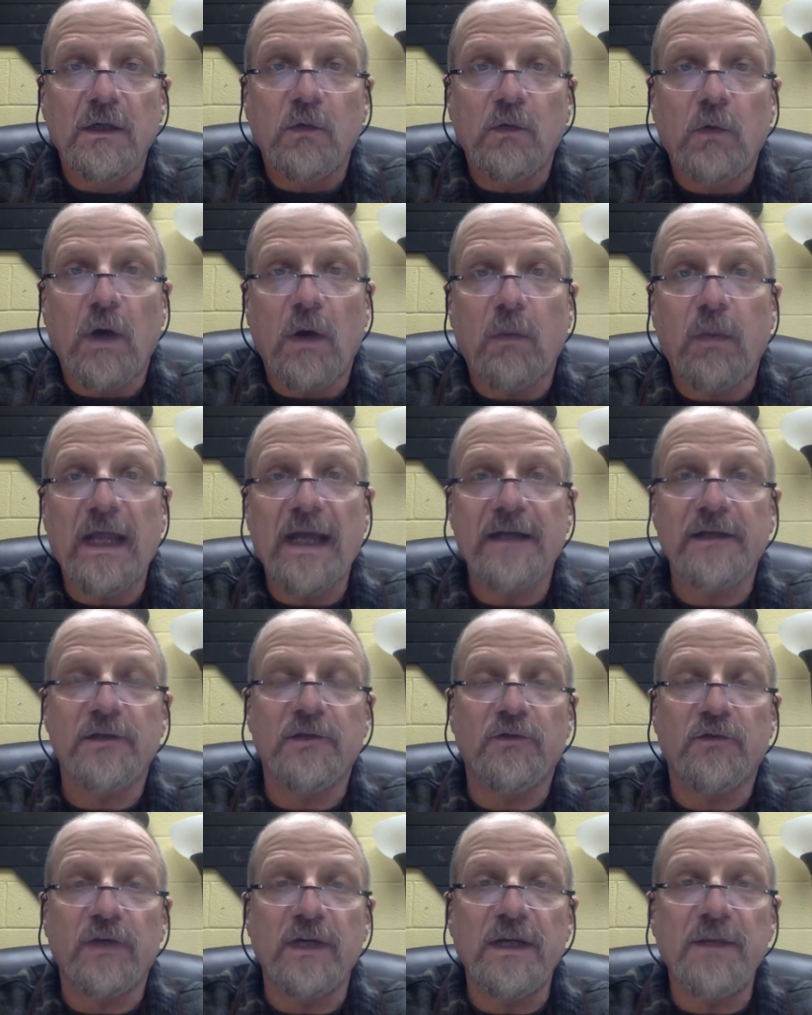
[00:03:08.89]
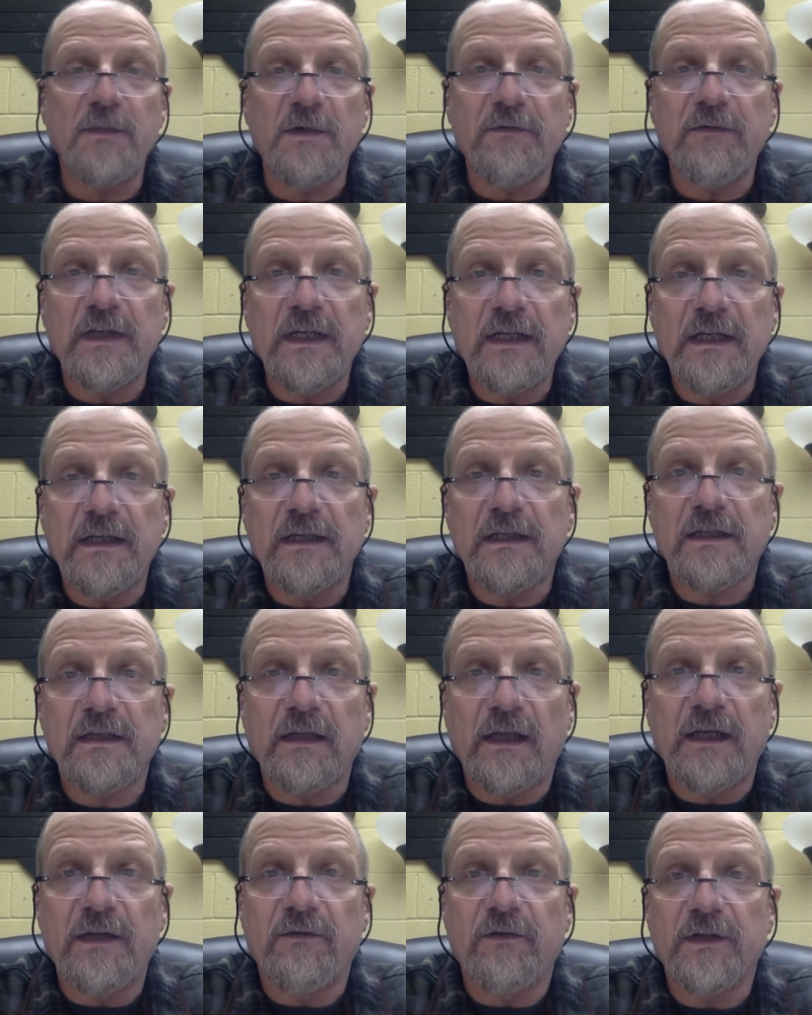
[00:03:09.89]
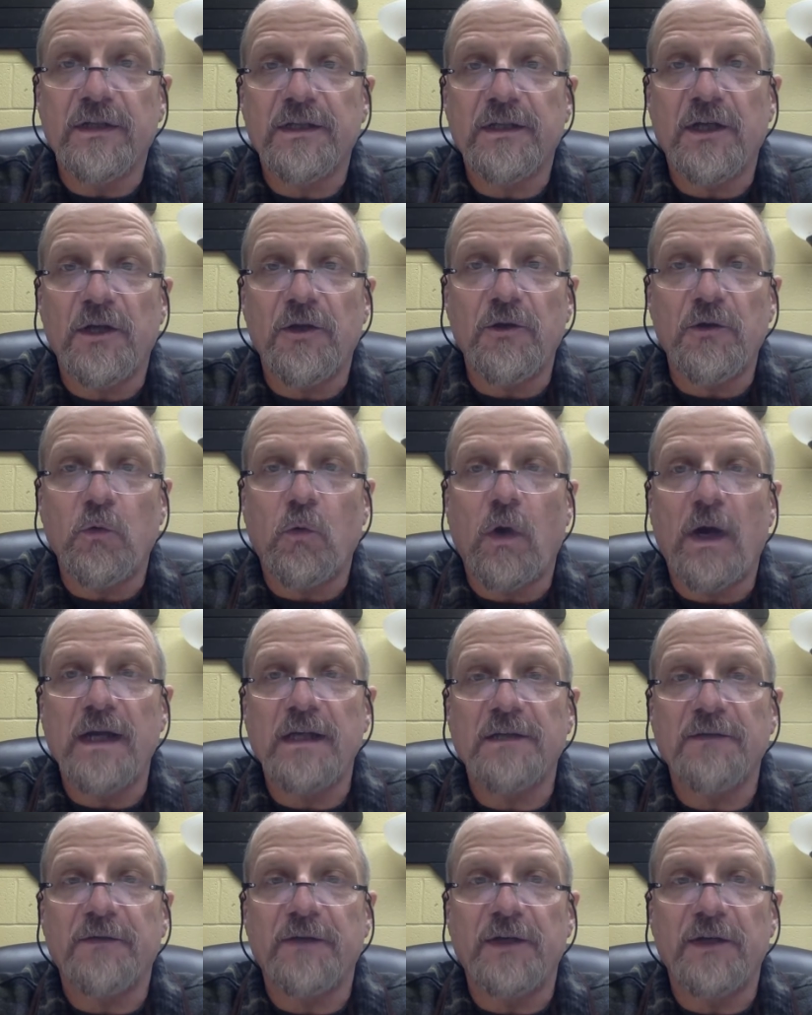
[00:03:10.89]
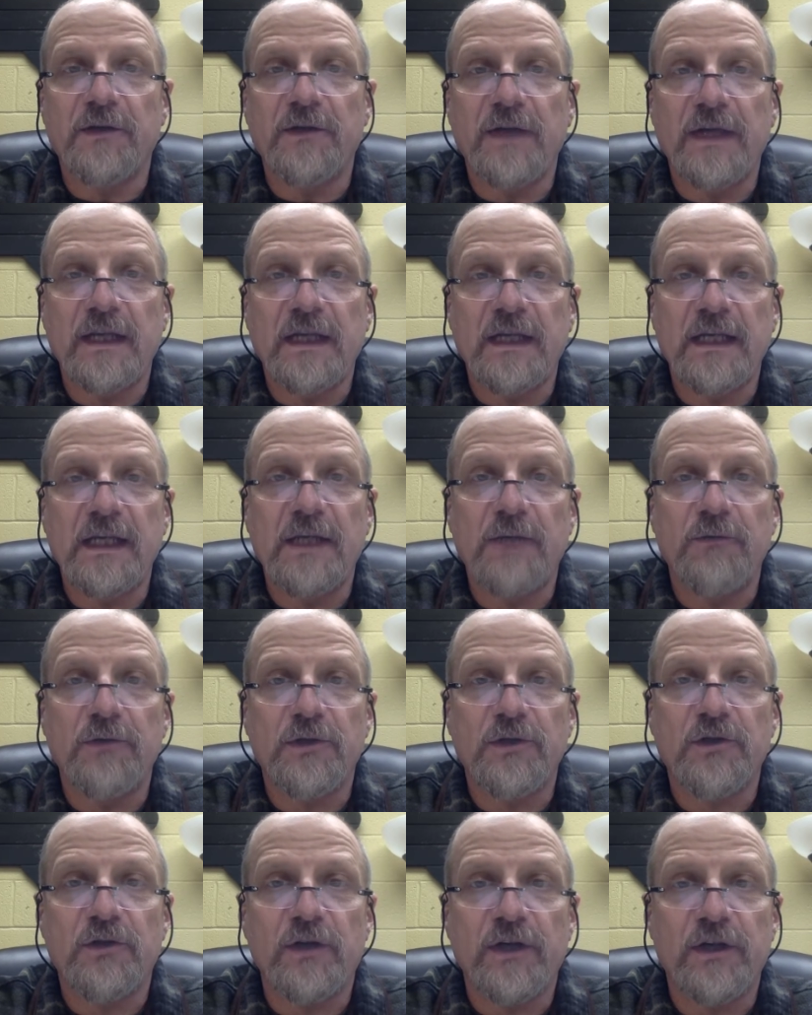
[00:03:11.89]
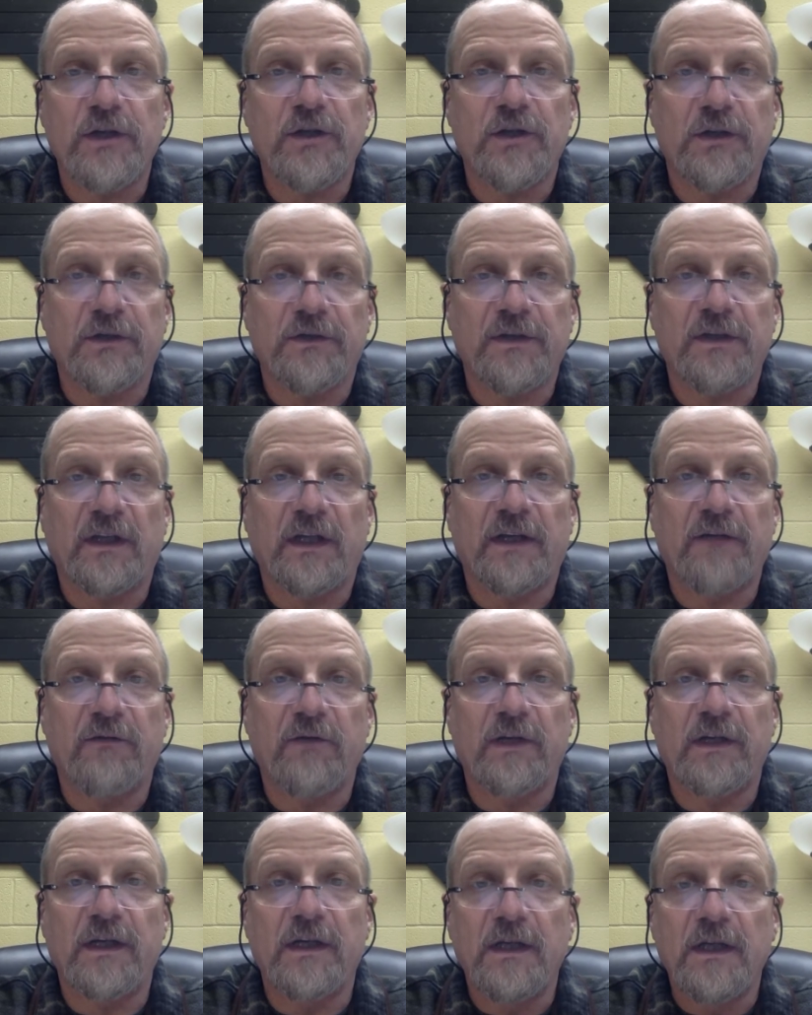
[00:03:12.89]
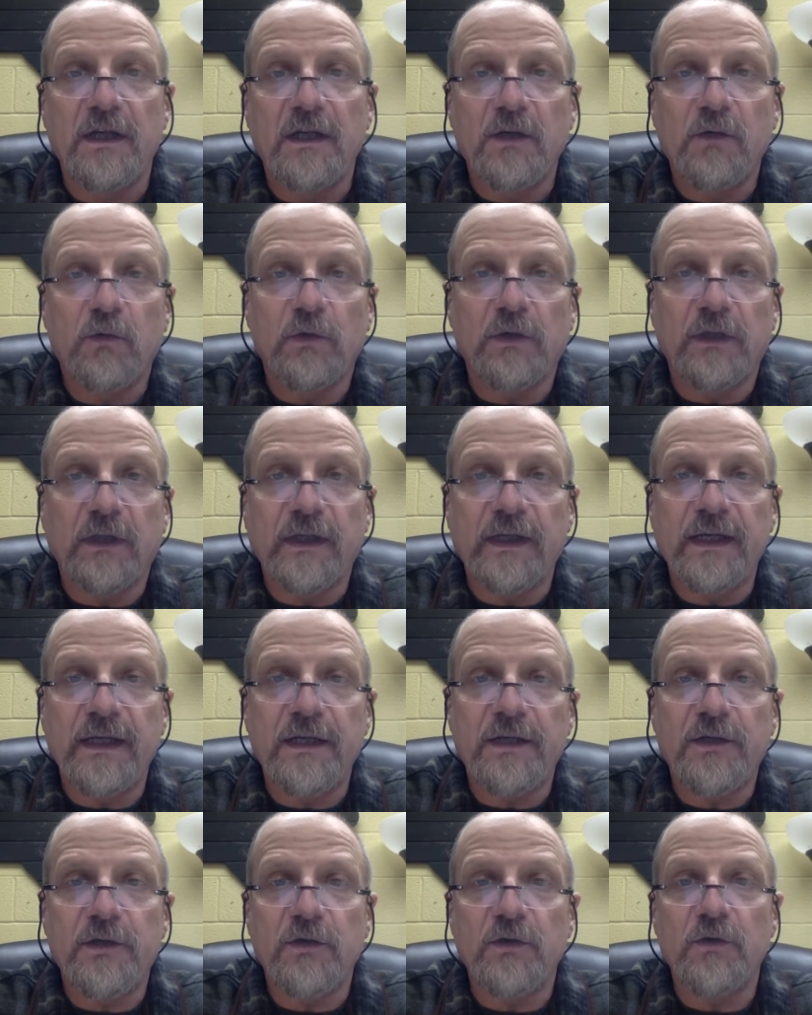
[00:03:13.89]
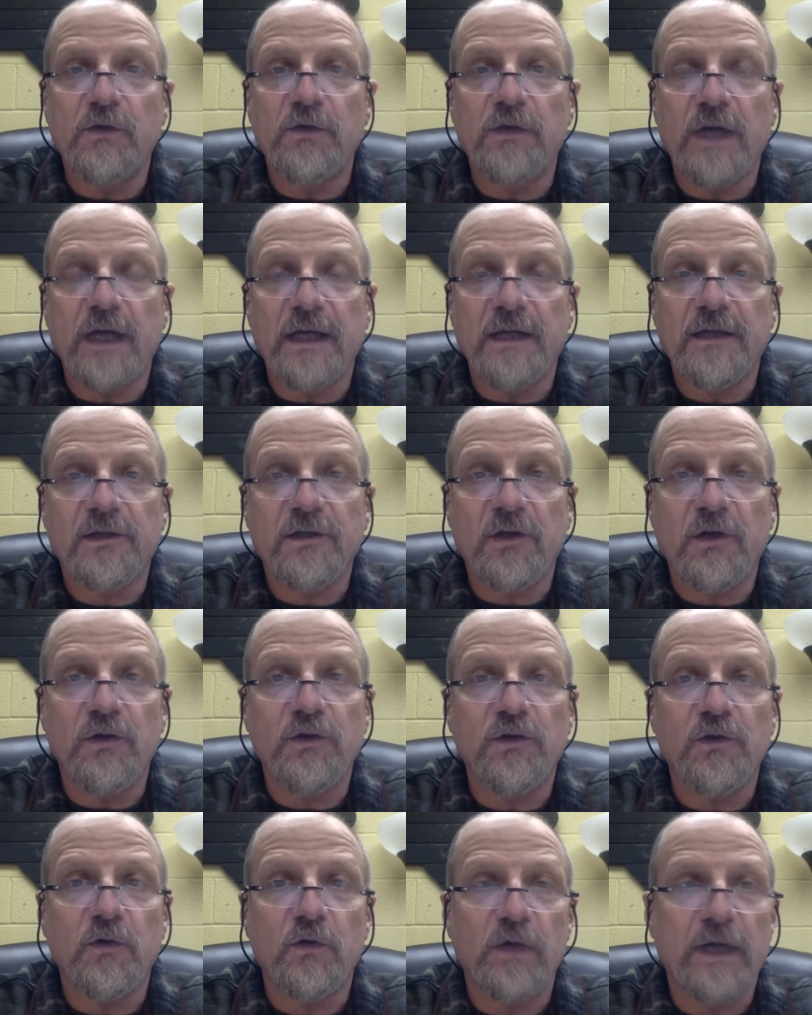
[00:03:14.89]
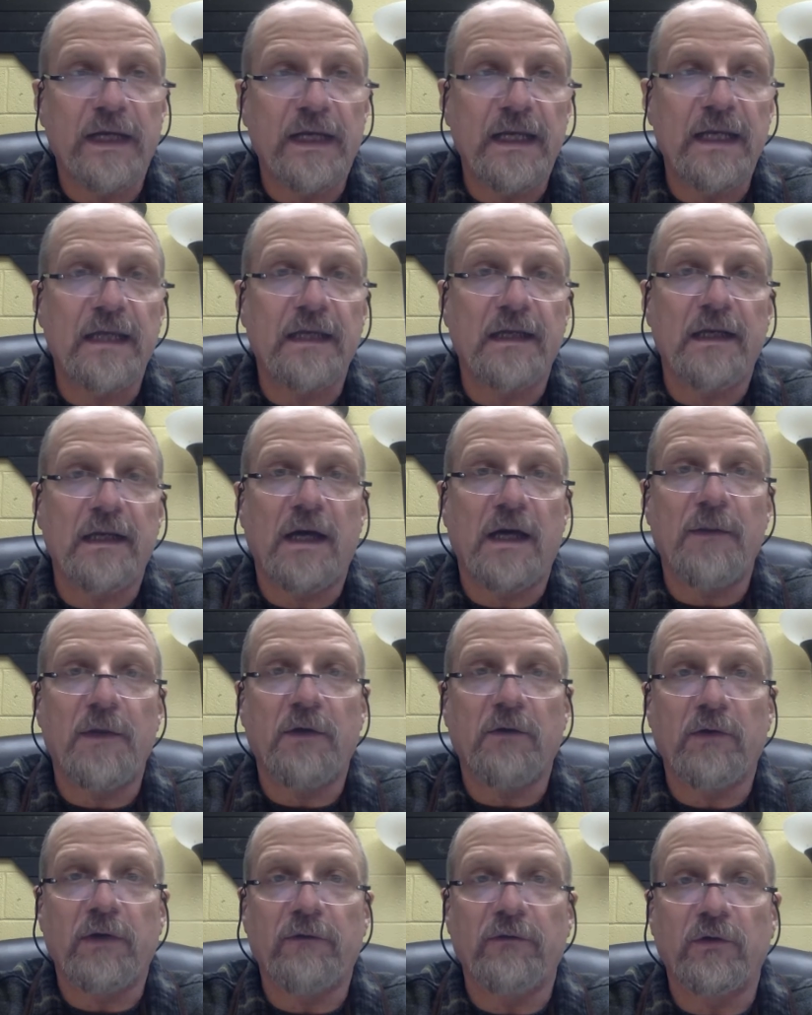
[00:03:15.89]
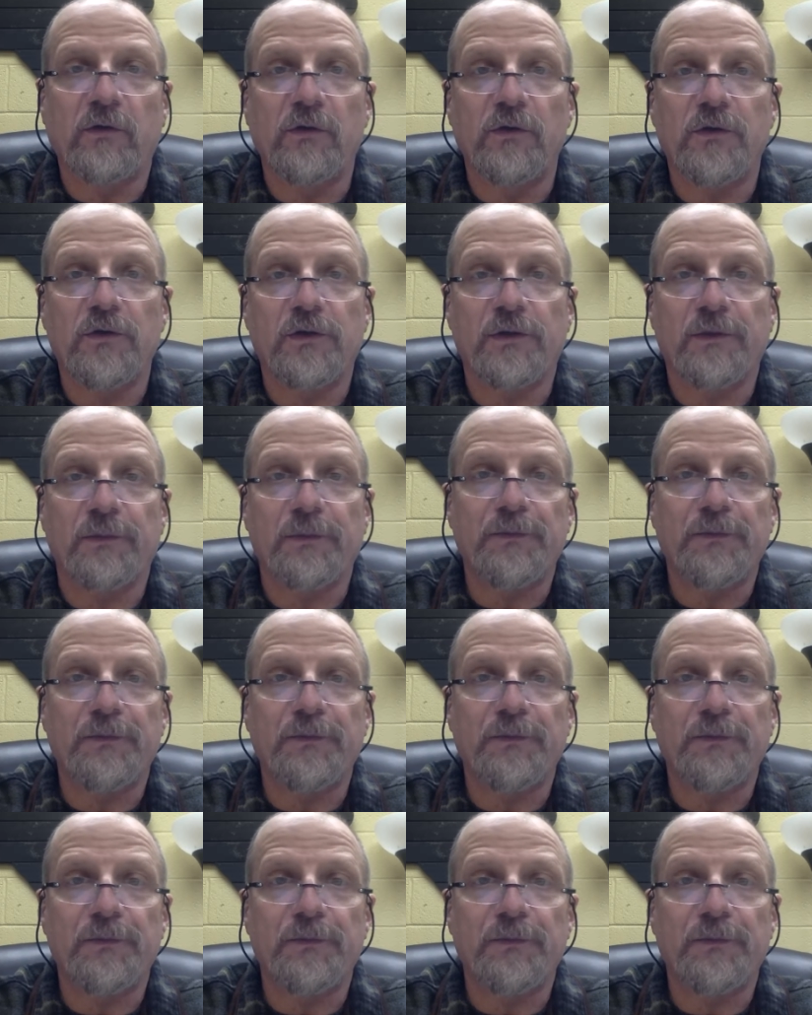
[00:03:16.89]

While blacks dreamed of an end to slavery, Southern whites feared that any restriction of slavery would lead to a social and economic revolution.